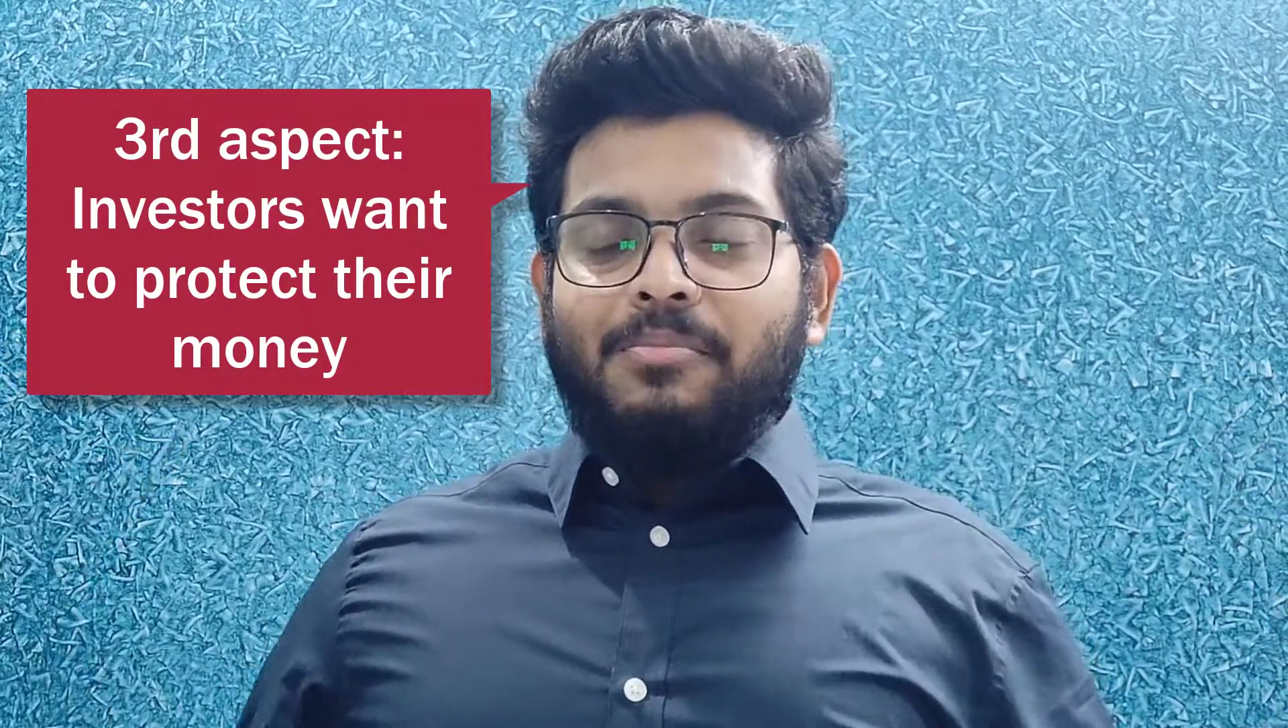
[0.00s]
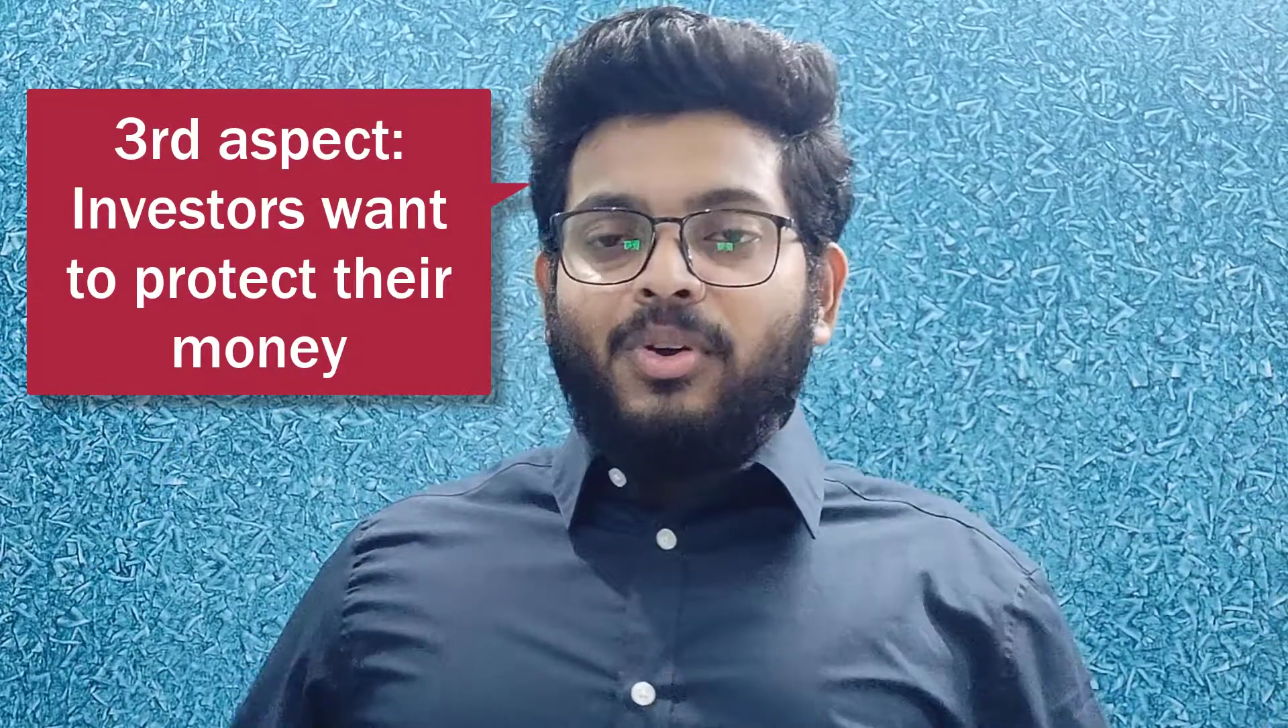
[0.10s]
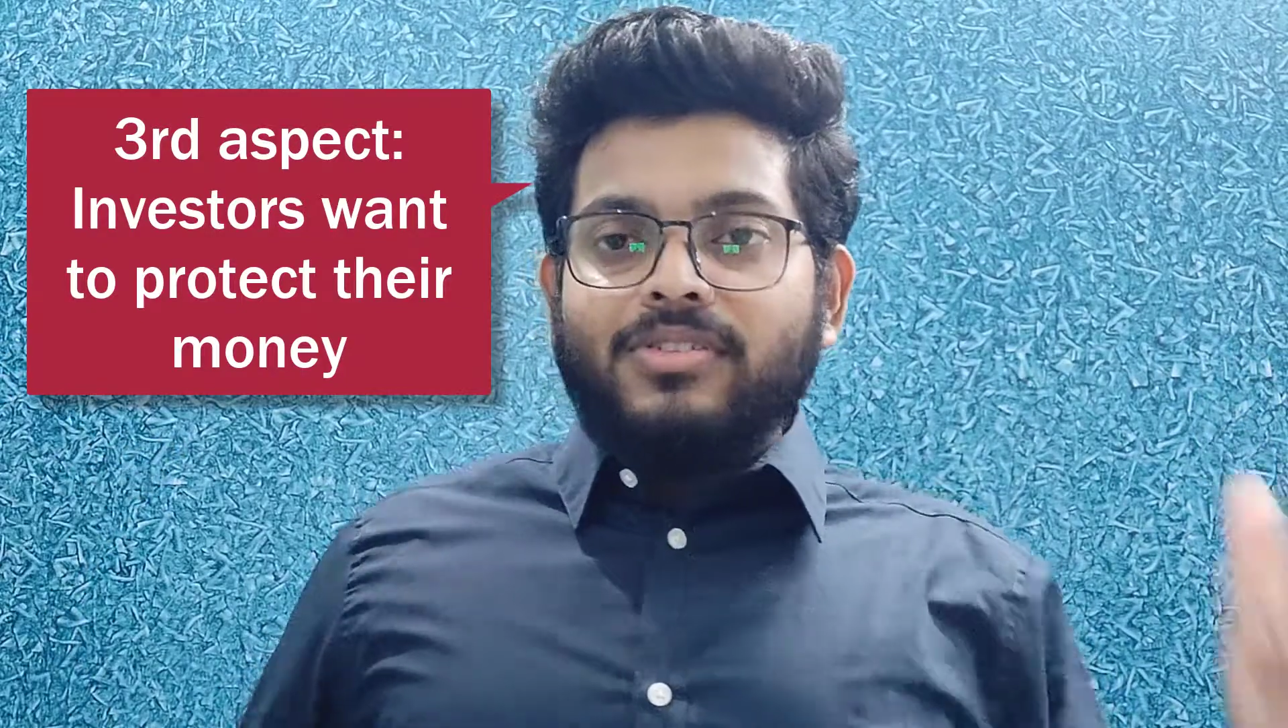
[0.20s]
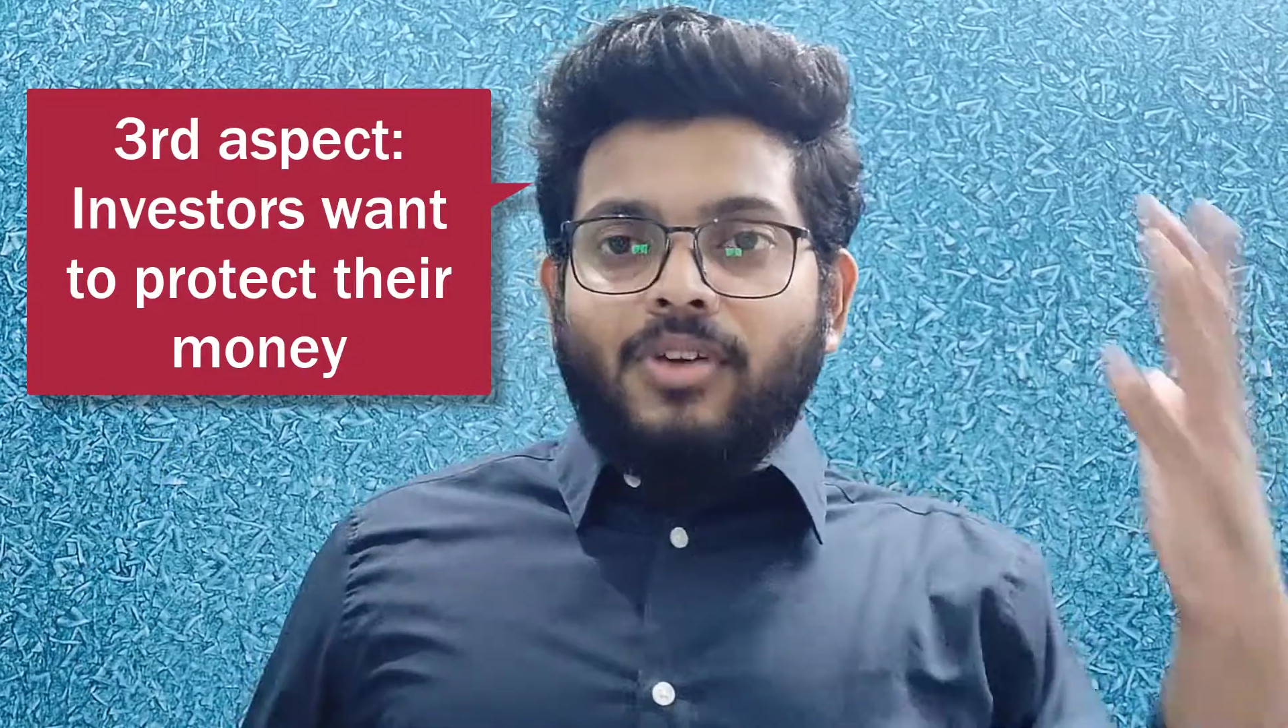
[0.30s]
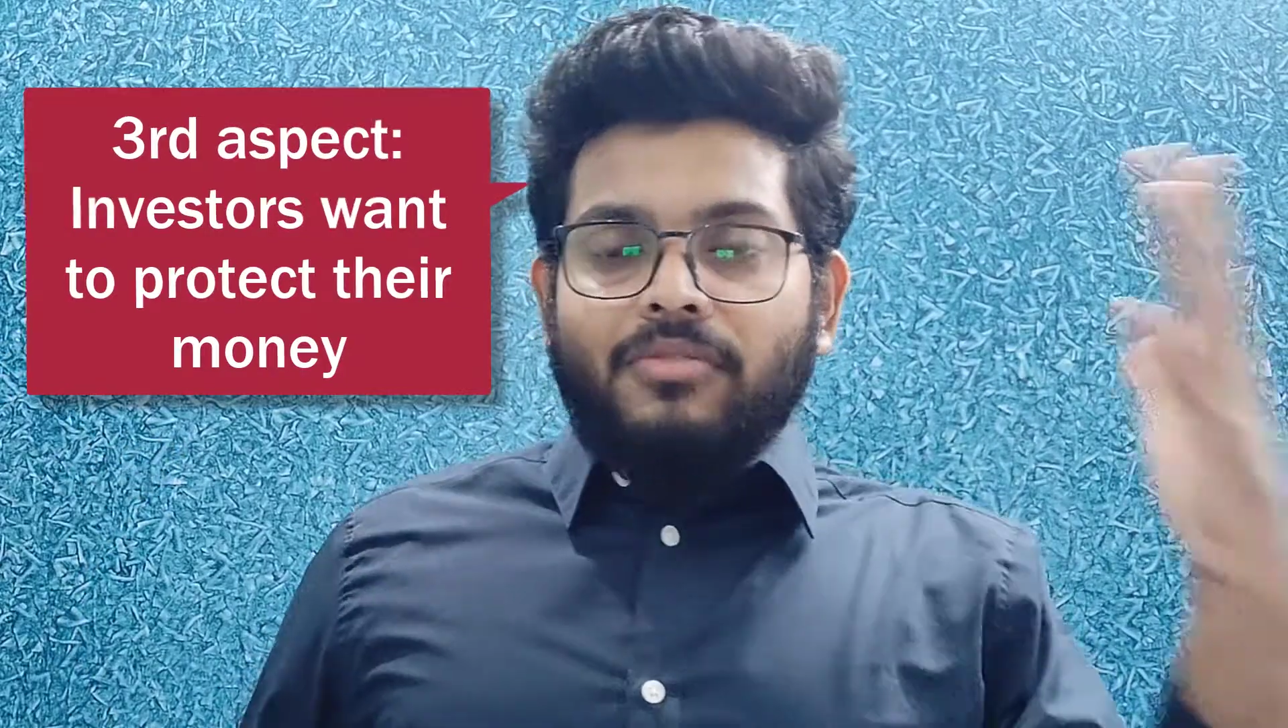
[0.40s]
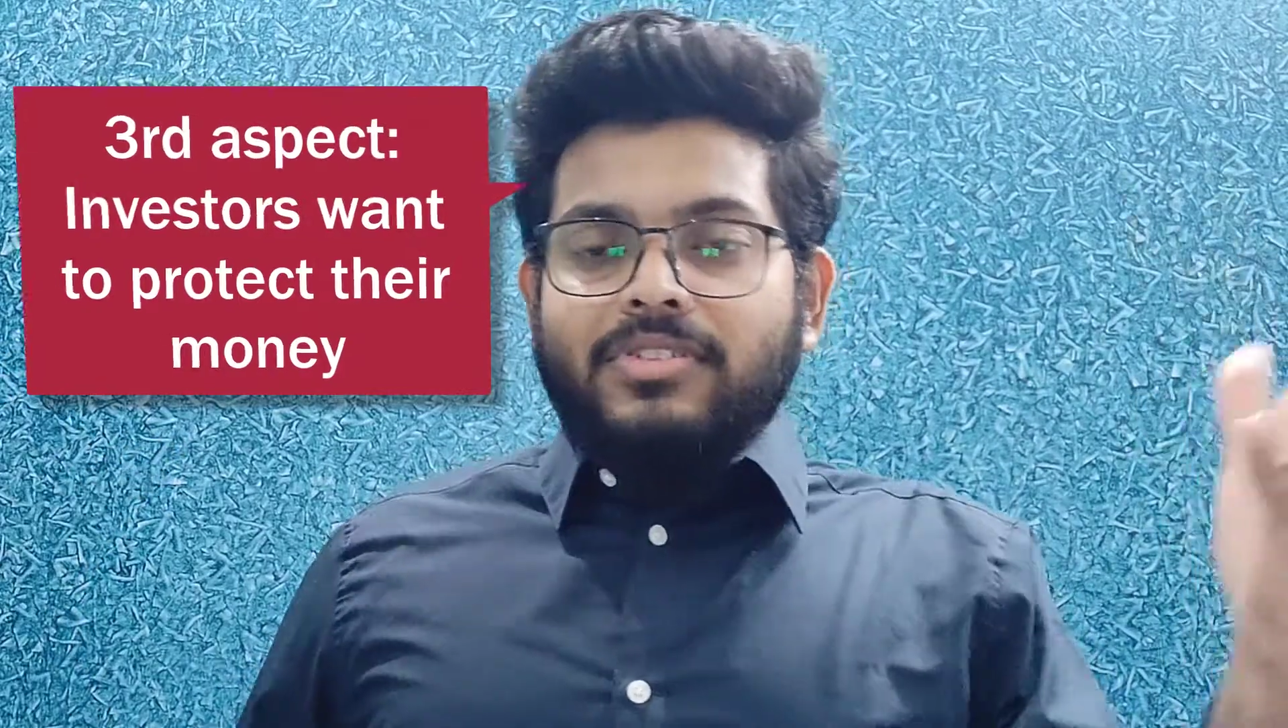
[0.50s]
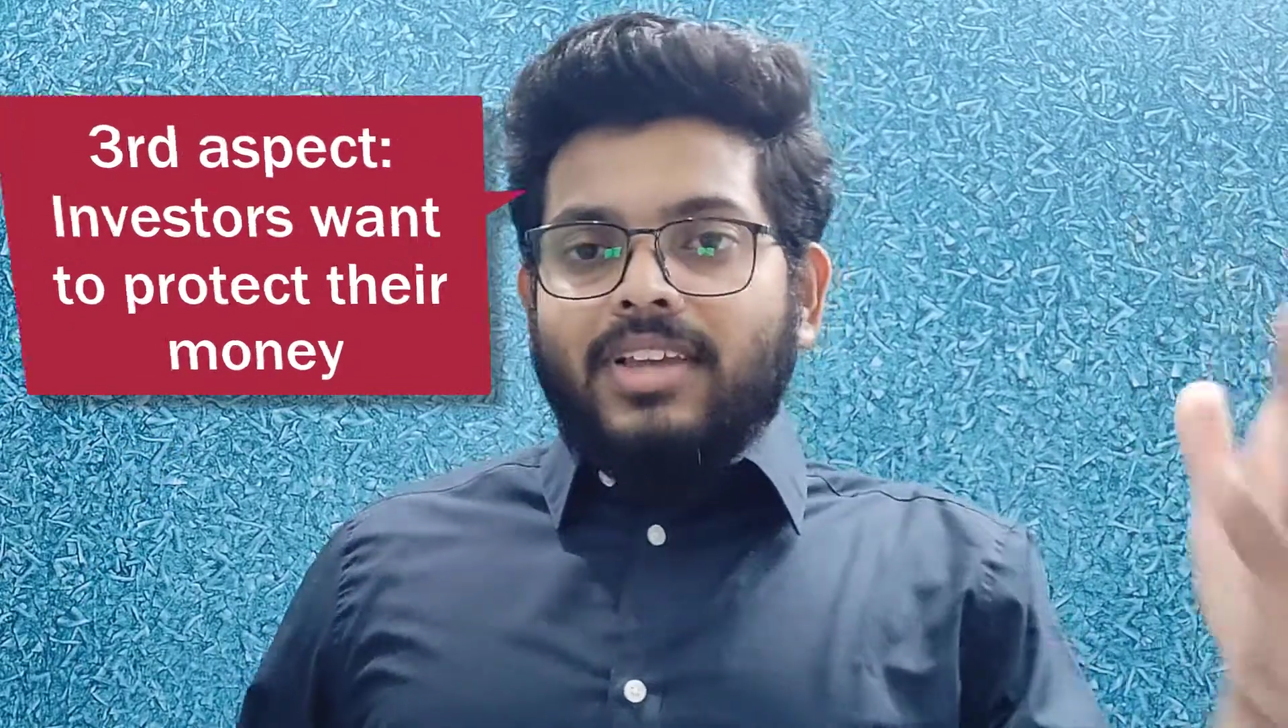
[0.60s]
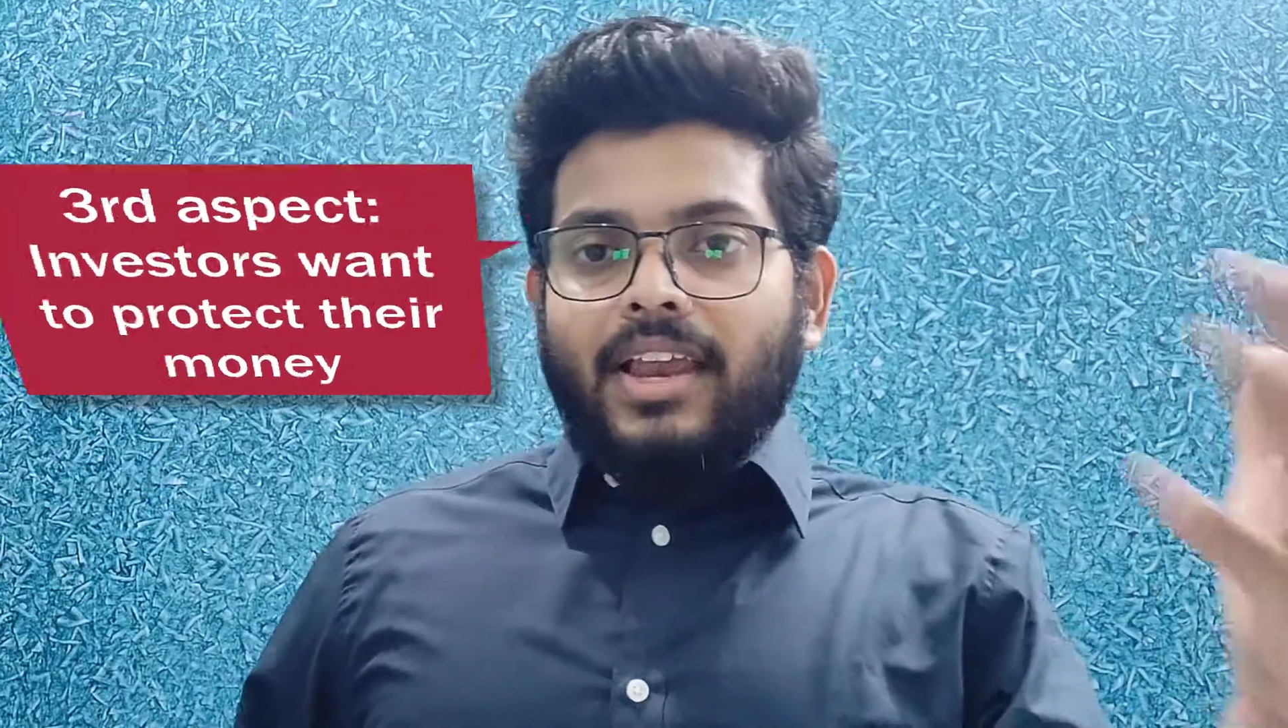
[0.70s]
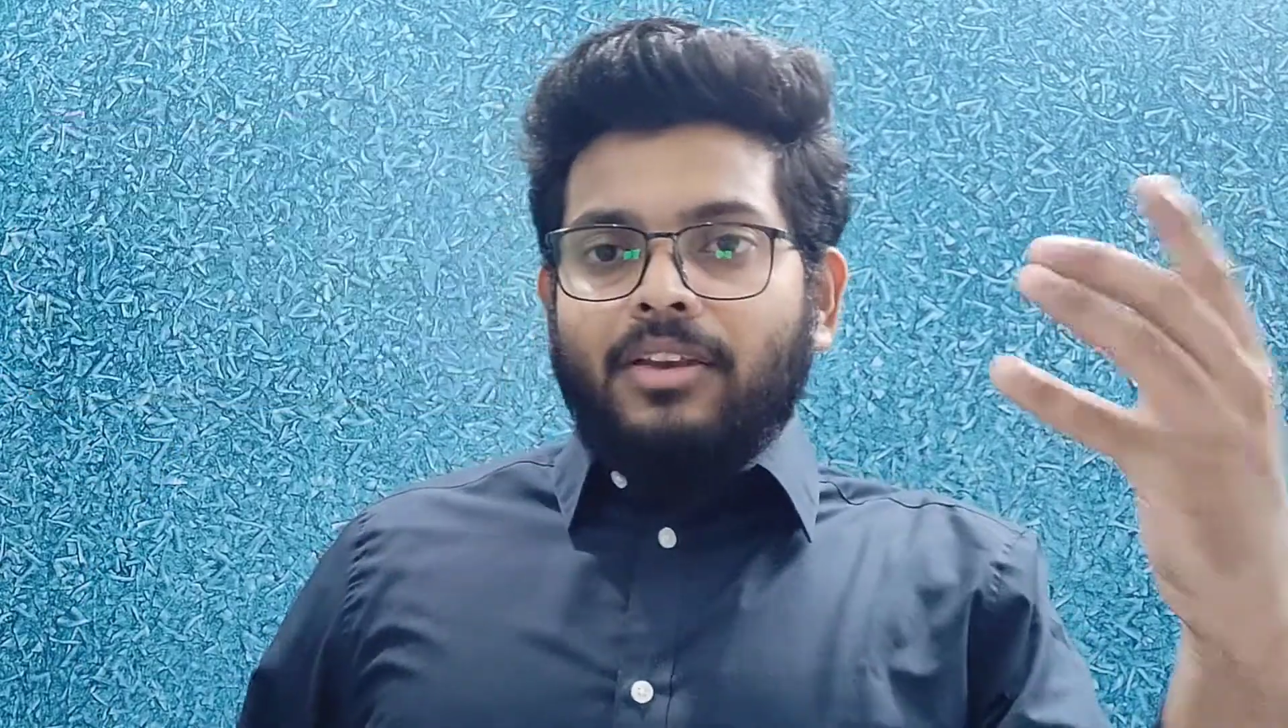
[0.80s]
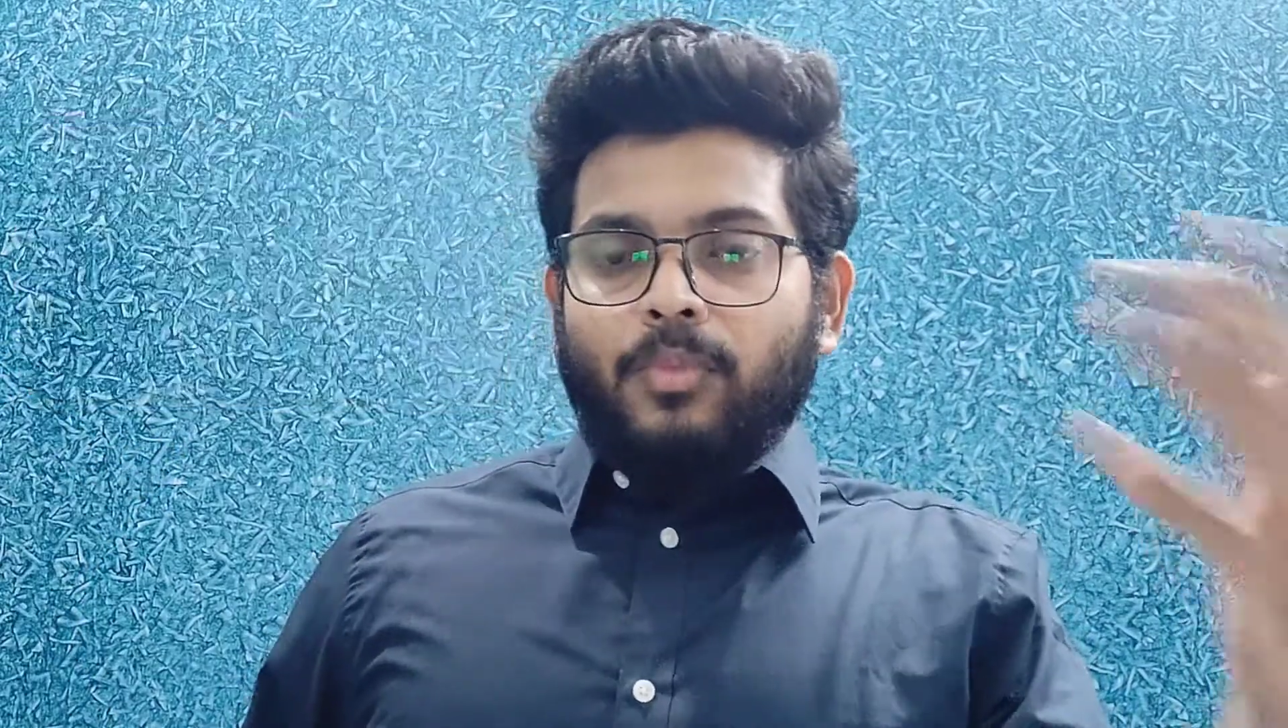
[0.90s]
because obviously an